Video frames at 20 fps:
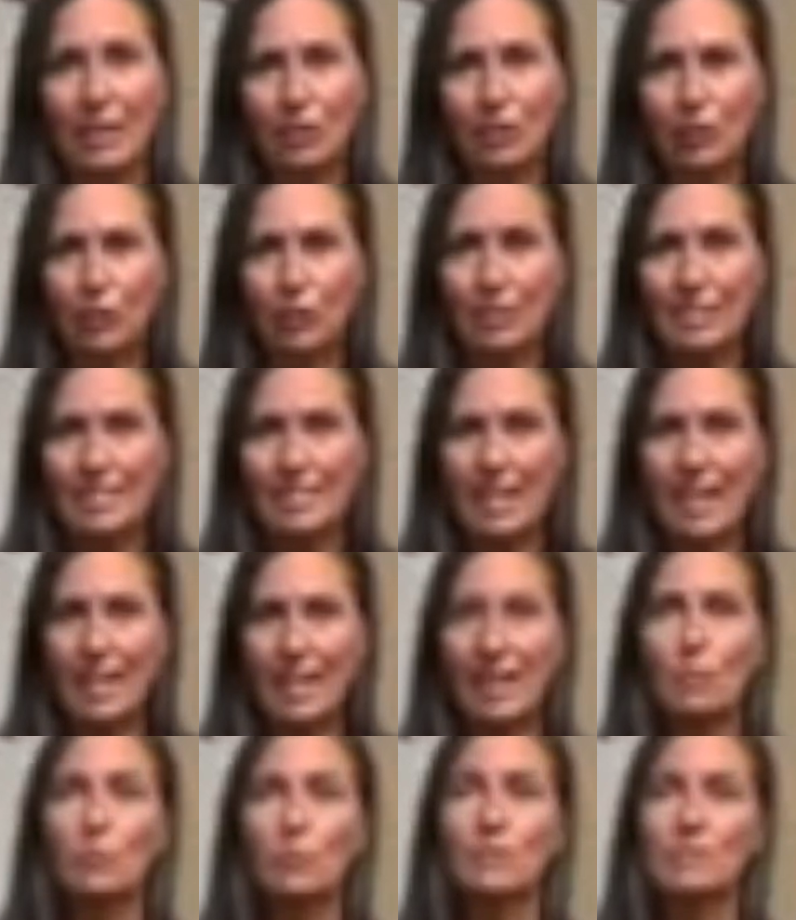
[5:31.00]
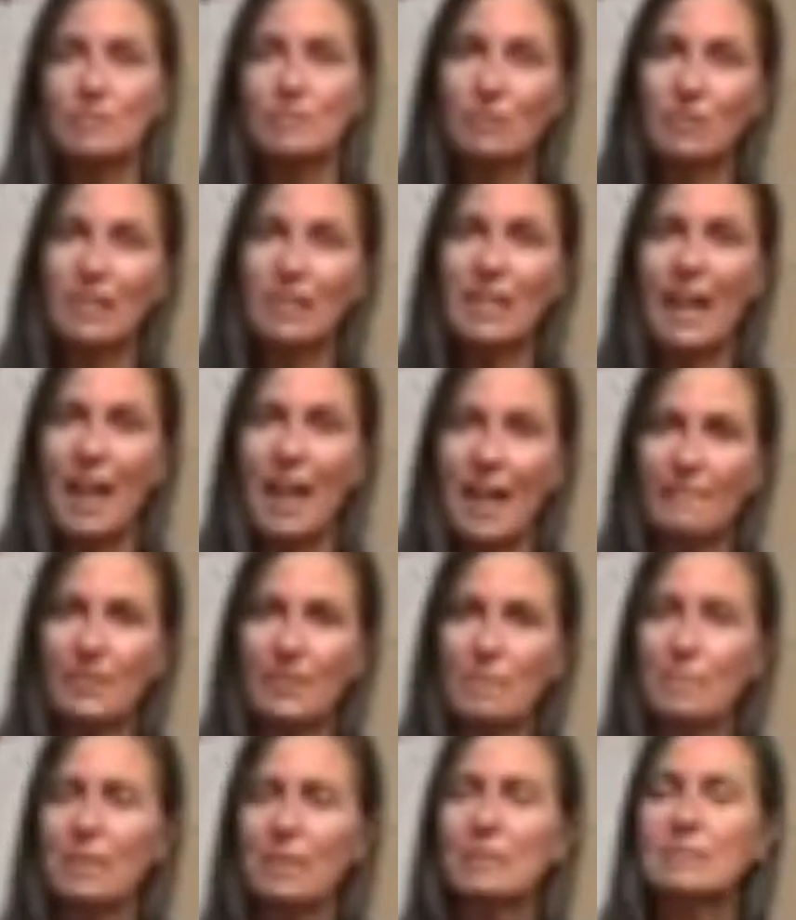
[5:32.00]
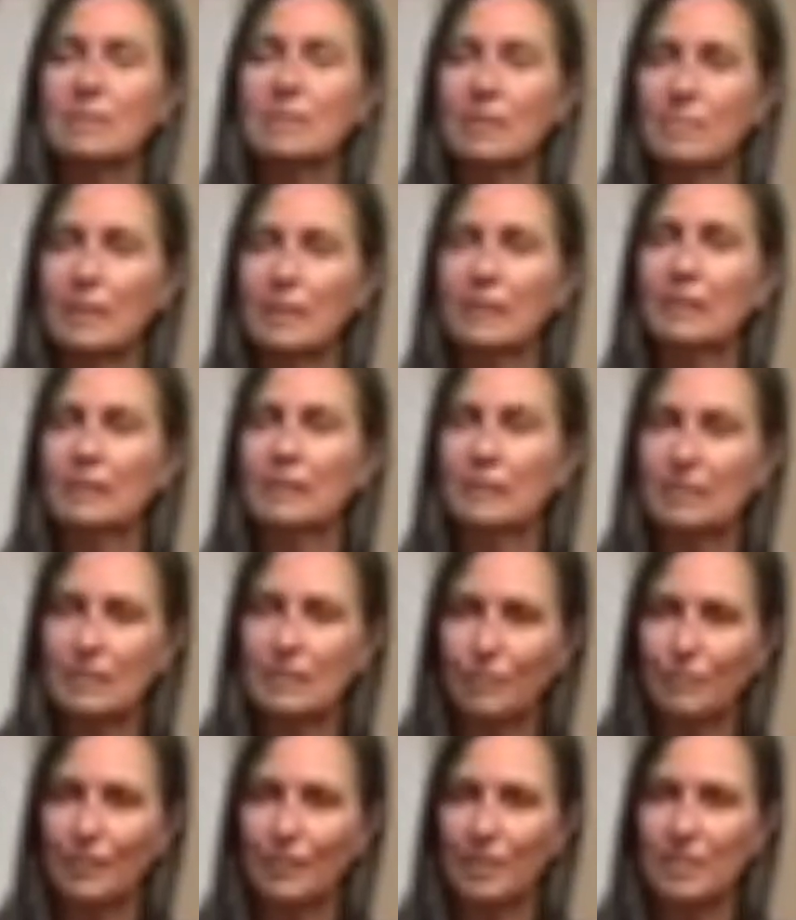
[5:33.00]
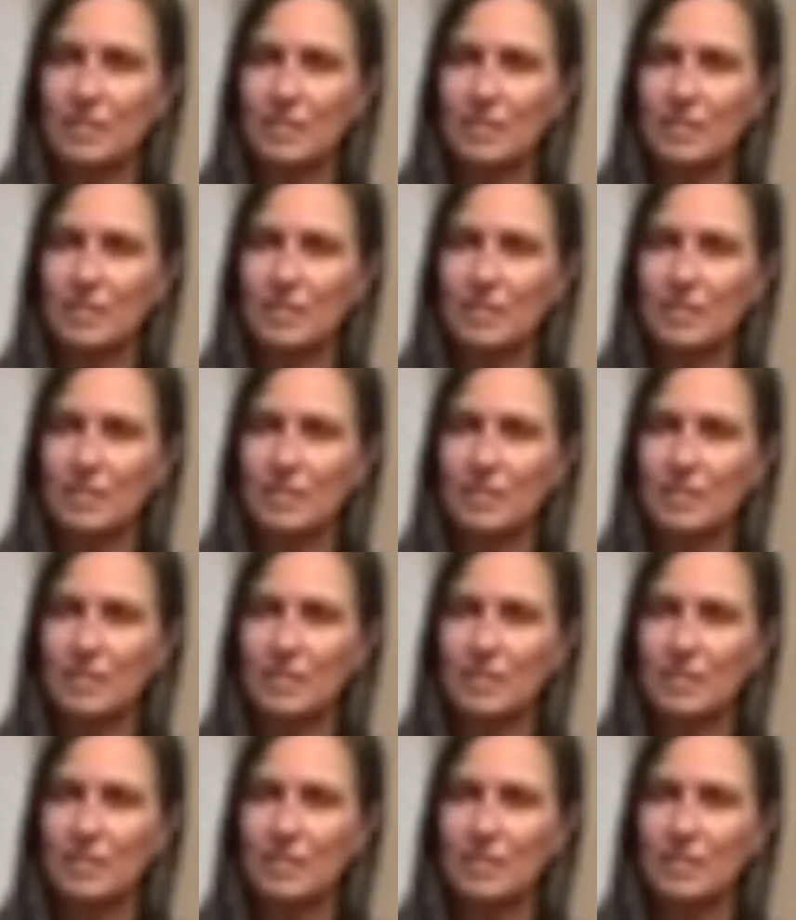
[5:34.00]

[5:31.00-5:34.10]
and greet day, and we're still going to have it, but it's going to be a little different.